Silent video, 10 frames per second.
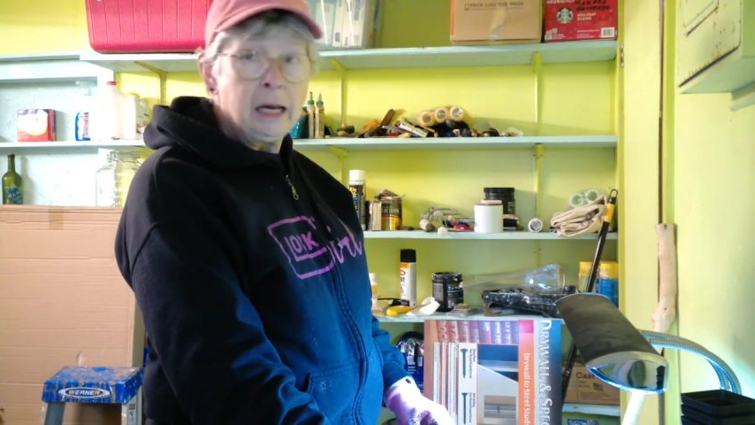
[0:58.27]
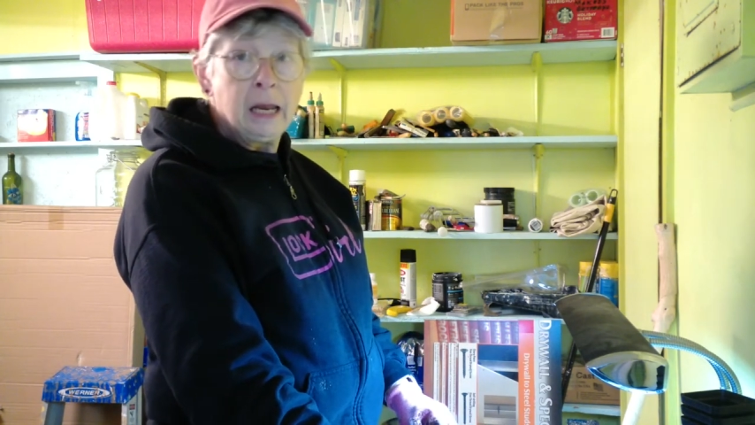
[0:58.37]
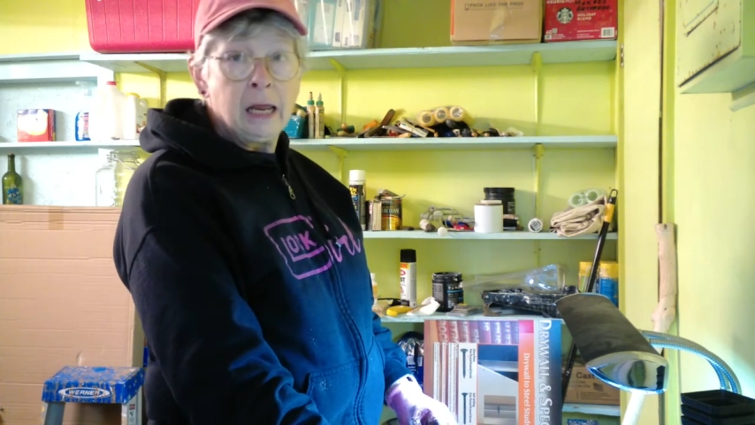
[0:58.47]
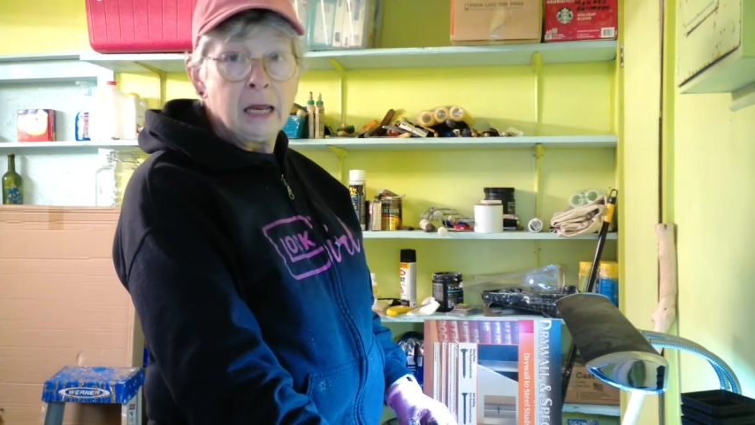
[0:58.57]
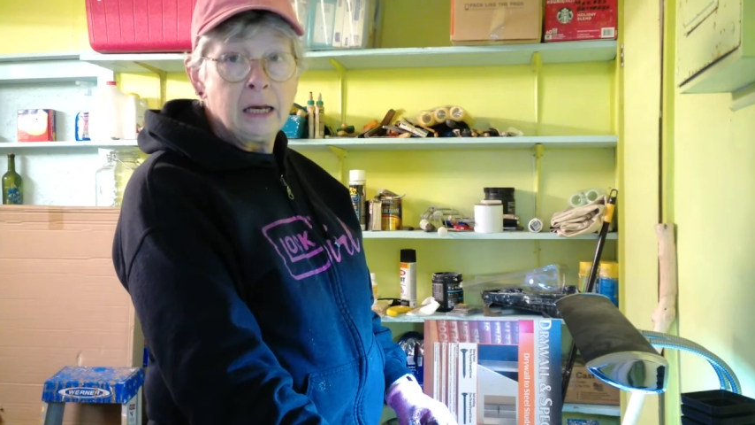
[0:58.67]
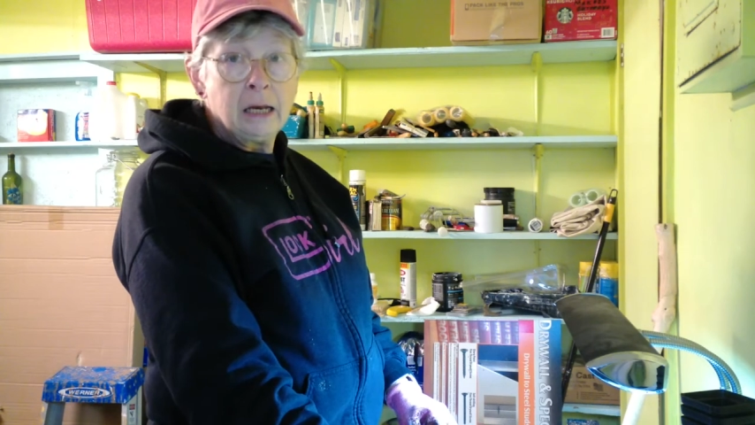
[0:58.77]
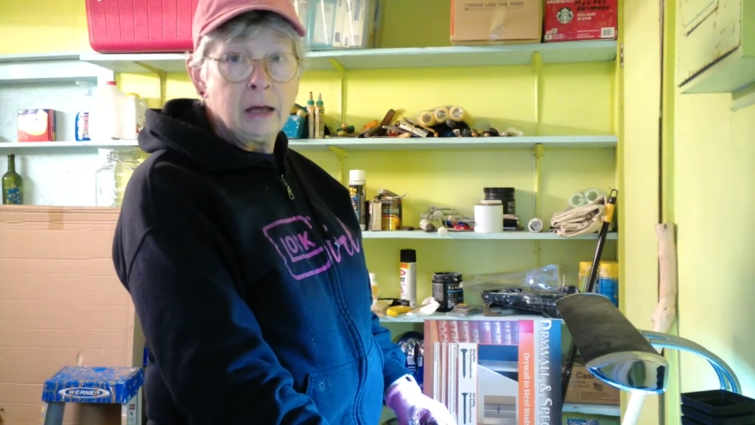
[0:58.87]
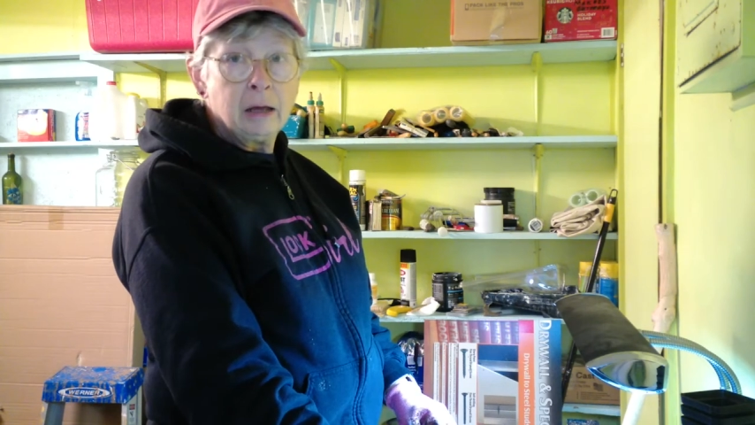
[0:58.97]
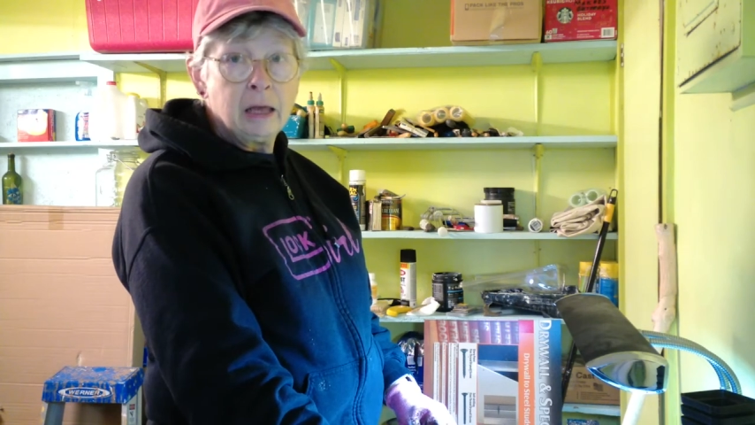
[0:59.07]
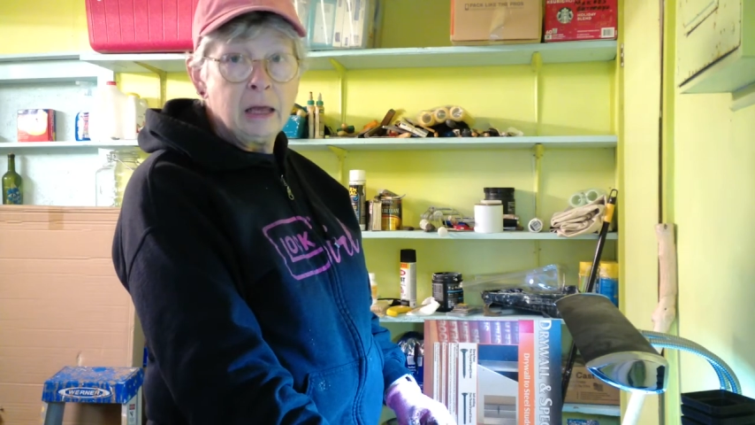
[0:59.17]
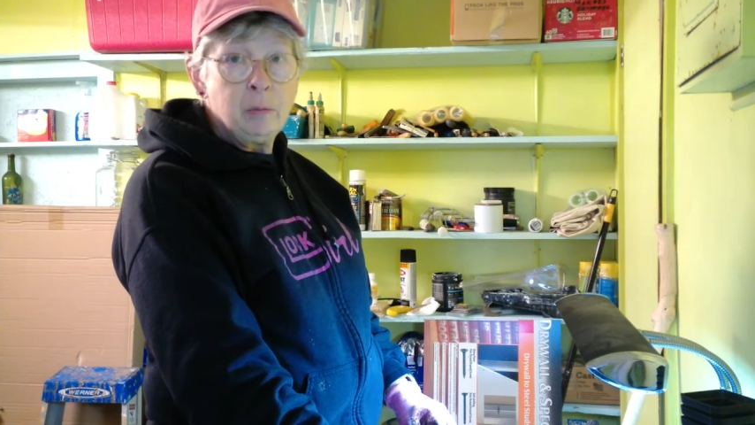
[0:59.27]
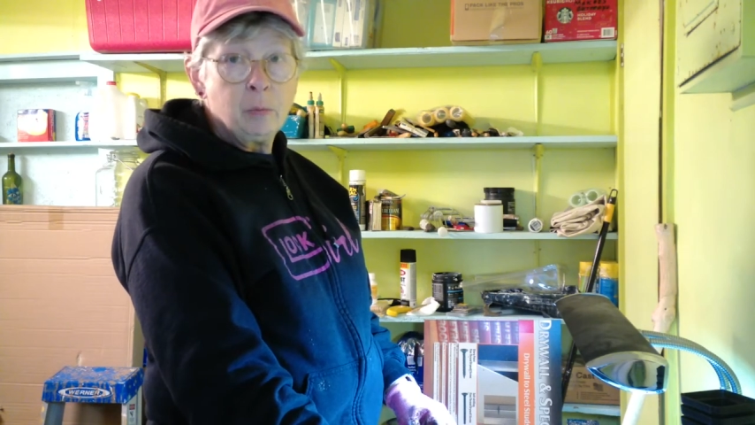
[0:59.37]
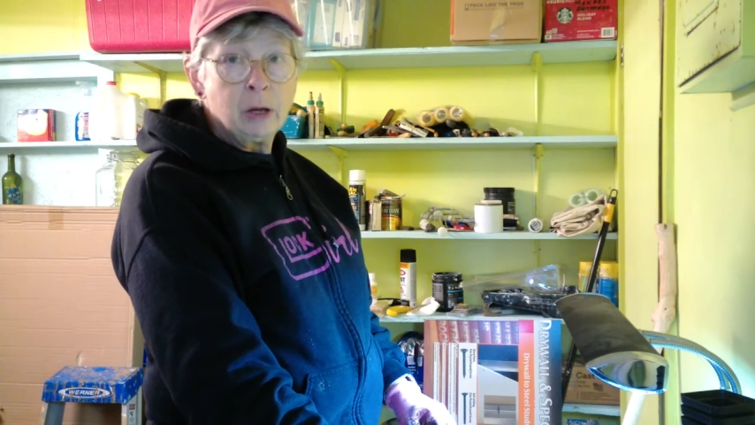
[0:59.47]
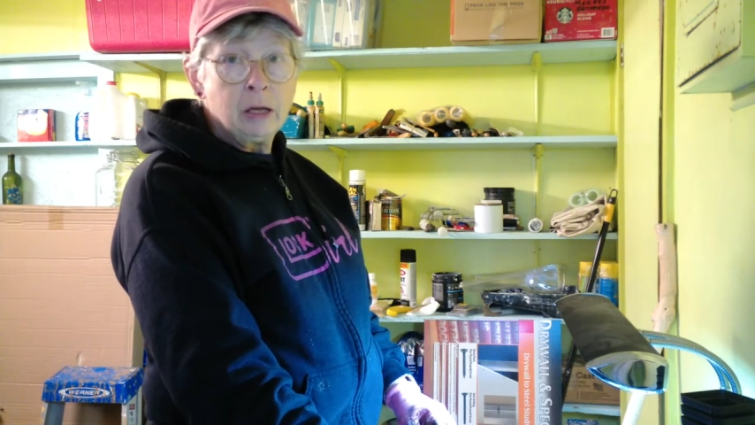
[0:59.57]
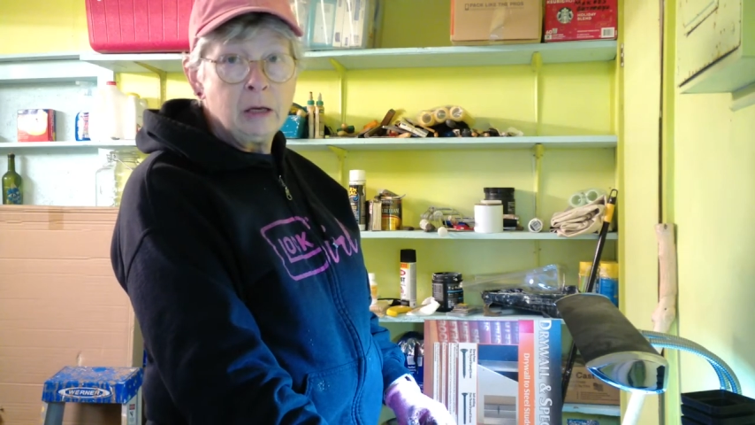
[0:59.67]
and keep
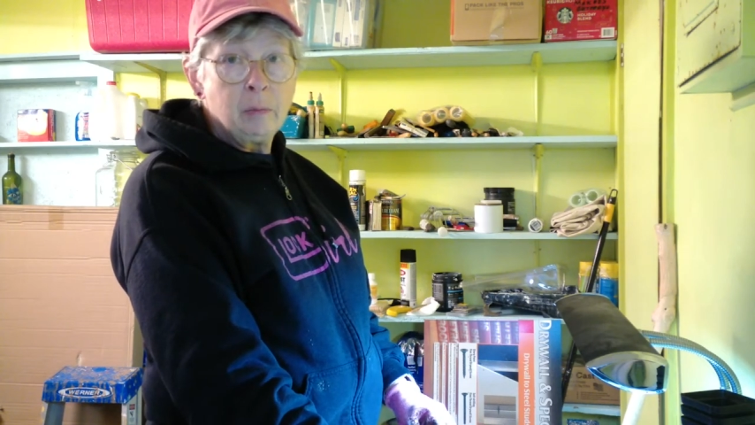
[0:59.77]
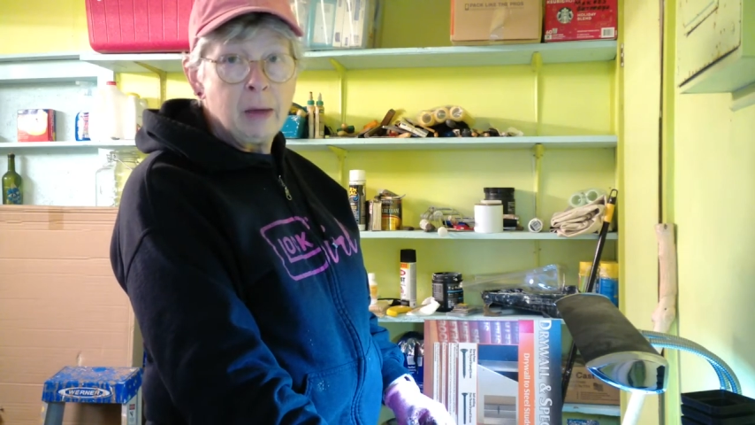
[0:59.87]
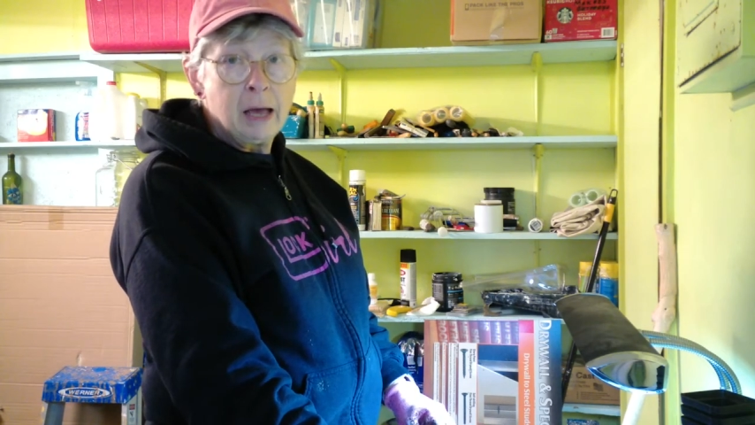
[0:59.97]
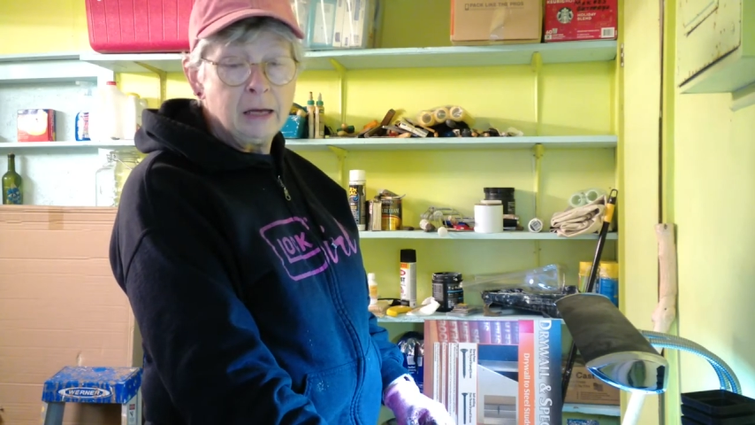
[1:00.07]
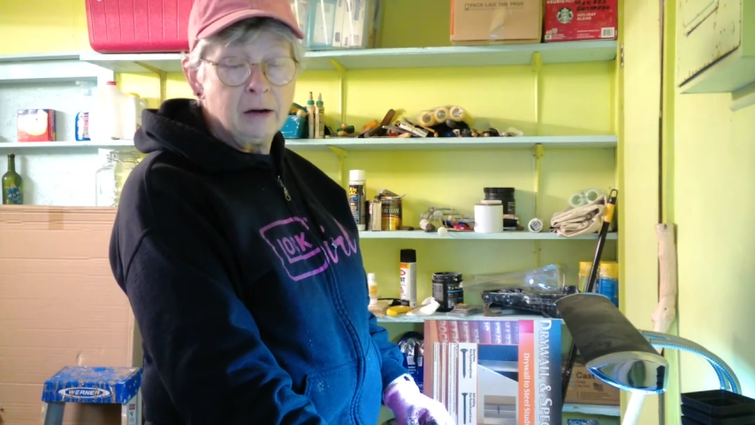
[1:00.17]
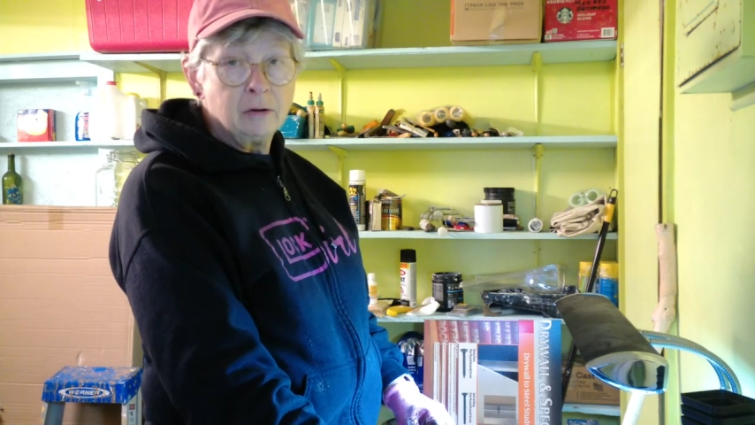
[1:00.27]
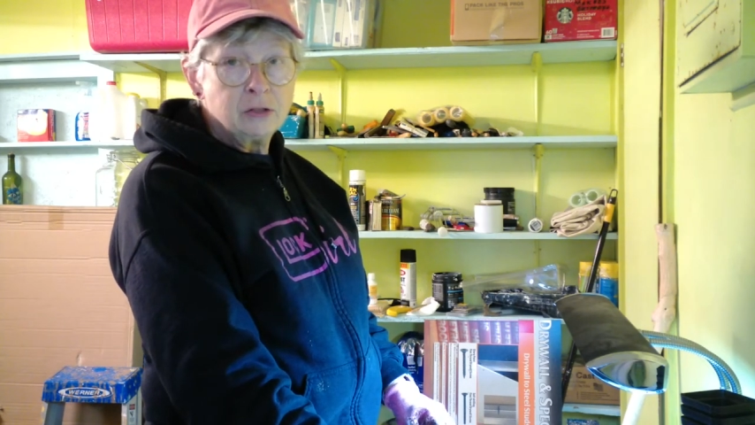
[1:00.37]
bringing you back here.